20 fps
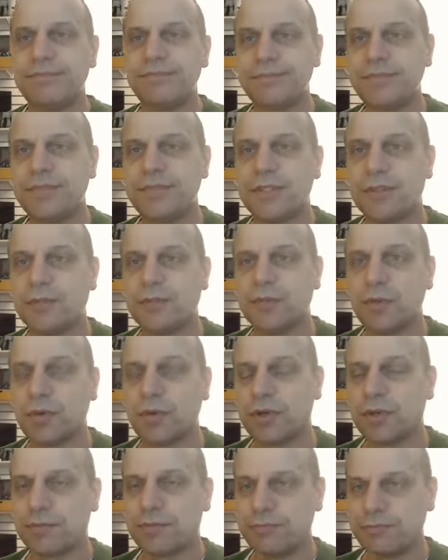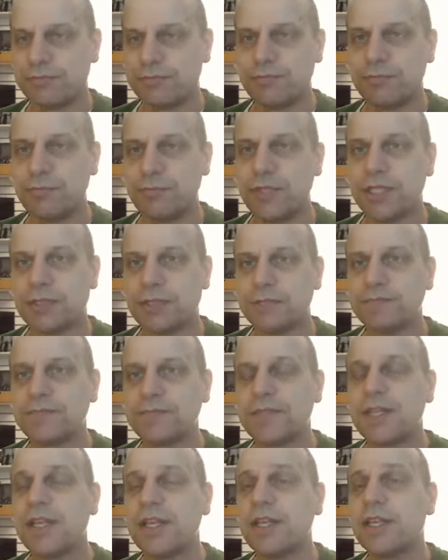more real.
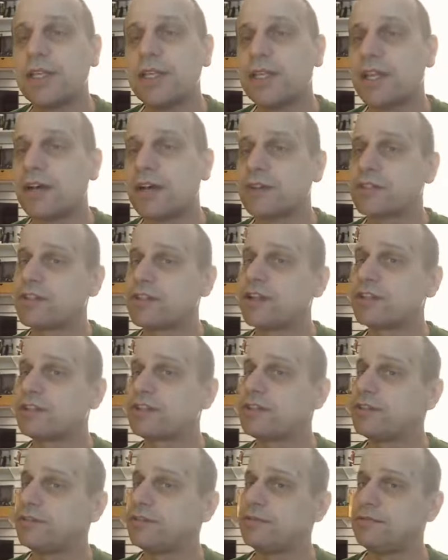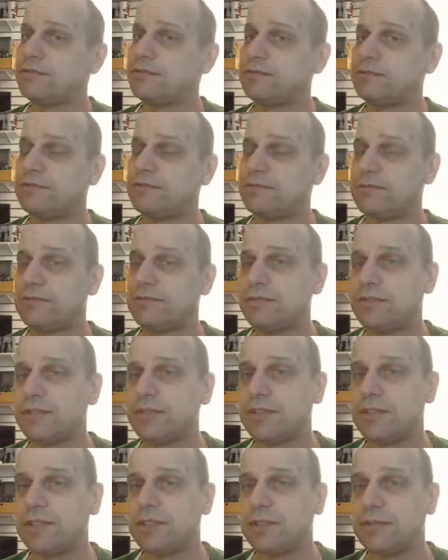Now, it's not to,
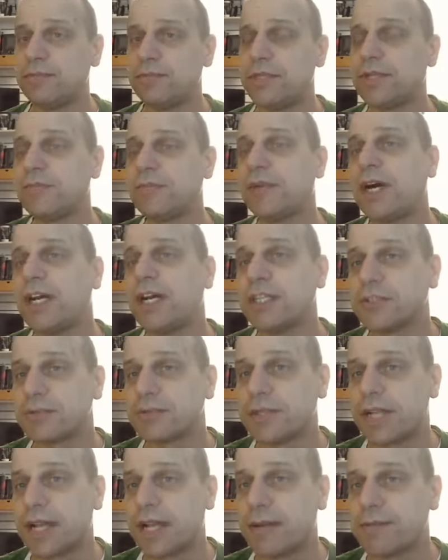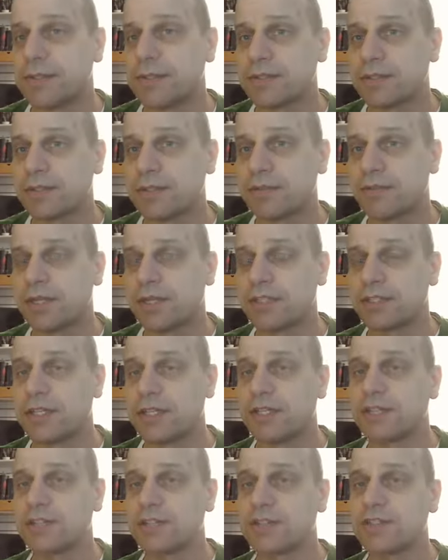minimize what happens on the
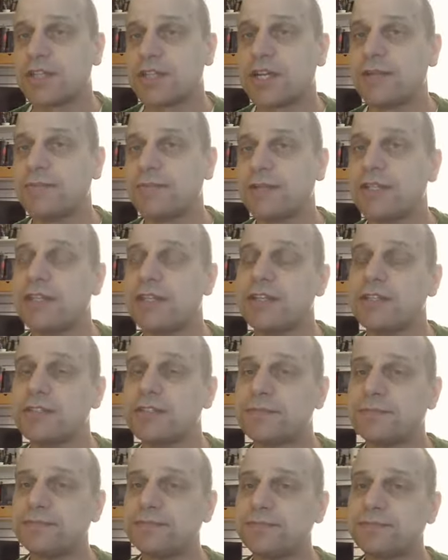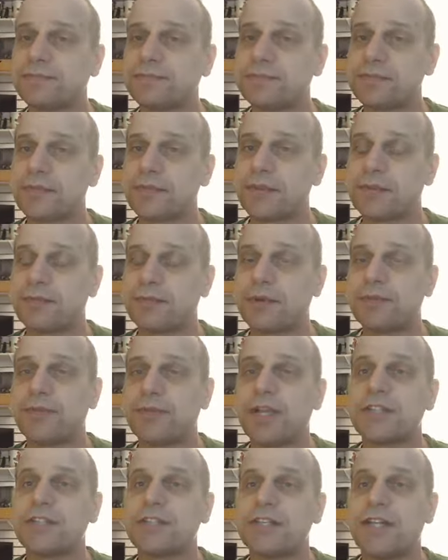residential side, because for a
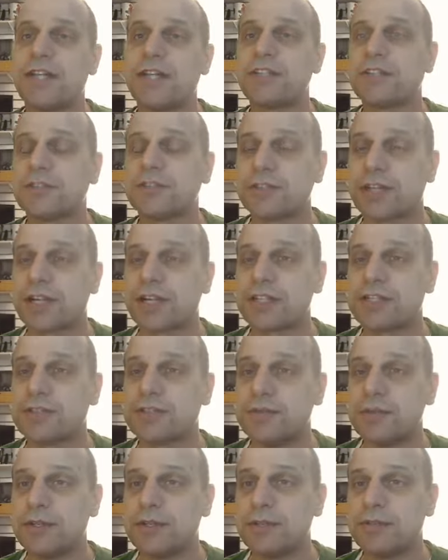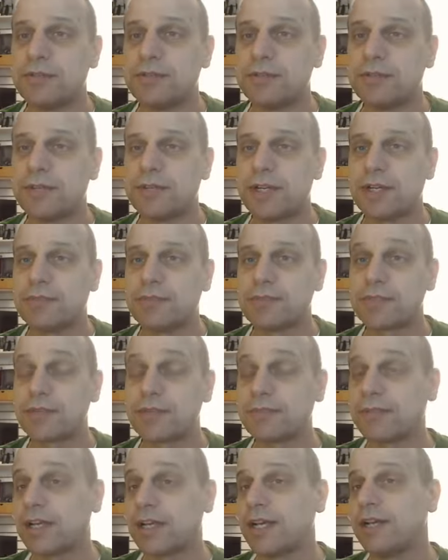residential customer,
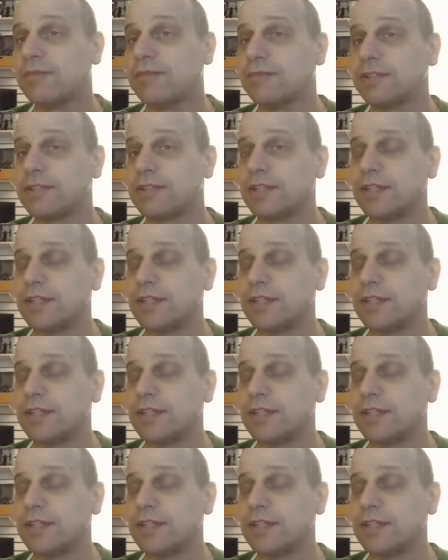sometimes,